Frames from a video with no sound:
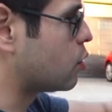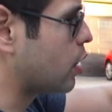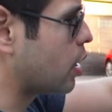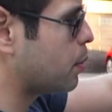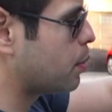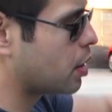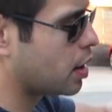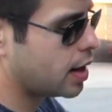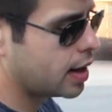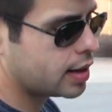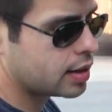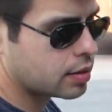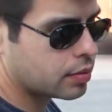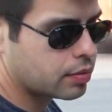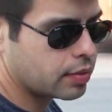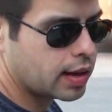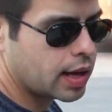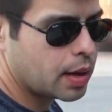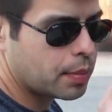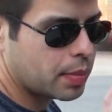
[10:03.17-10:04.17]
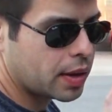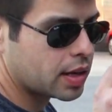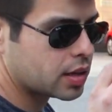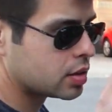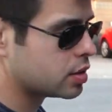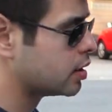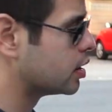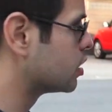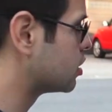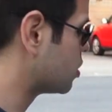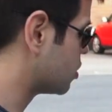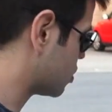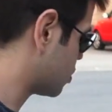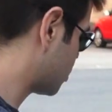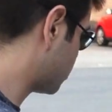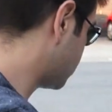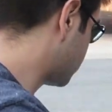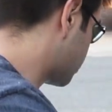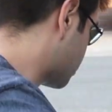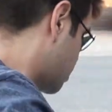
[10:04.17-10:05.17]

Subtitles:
right behind the flap as you get the screw